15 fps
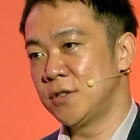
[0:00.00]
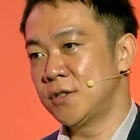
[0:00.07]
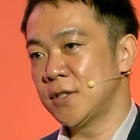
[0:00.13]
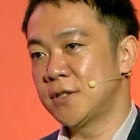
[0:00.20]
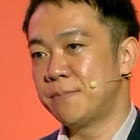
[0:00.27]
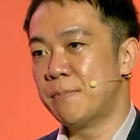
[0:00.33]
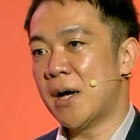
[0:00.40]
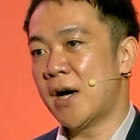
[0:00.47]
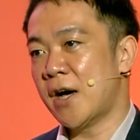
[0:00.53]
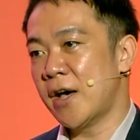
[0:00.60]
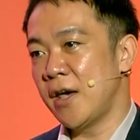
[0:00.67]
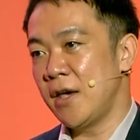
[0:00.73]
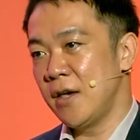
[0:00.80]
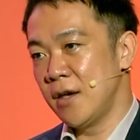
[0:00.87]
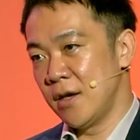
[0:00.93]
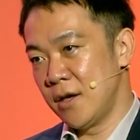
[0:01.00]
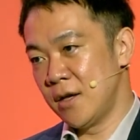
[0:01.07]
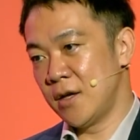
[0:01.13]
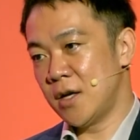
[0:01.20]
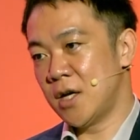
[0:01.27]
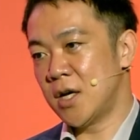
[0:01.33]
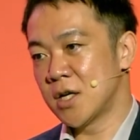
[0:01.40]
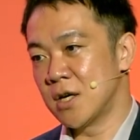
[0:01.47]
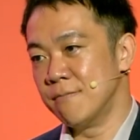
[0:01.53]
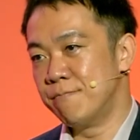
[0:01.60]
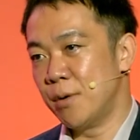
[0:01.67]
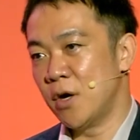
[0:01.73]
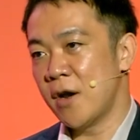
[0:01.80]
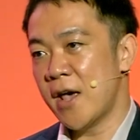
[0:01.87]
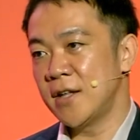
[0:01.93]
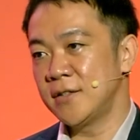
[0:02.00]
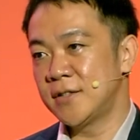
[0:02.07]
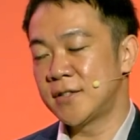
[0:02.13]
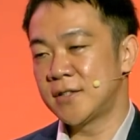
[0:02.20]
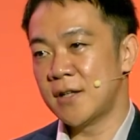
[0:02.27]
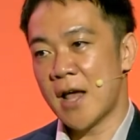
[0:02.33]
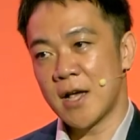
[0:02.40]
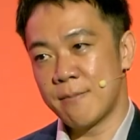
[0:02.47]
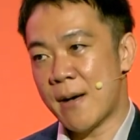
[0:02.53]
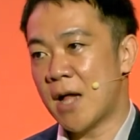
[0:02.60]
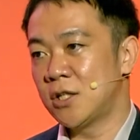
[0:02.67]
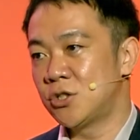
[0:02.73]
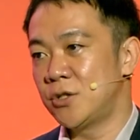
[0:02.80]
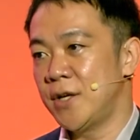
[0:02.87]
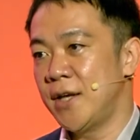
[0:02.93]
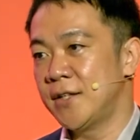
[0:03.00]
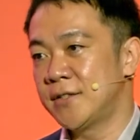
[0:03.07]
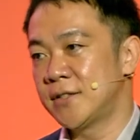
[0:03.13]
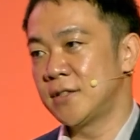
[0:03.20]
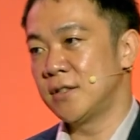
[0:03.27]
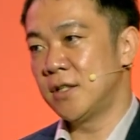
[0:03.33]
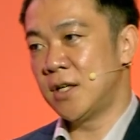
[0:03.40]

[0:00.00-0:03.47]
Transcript: Just buy components like batteries,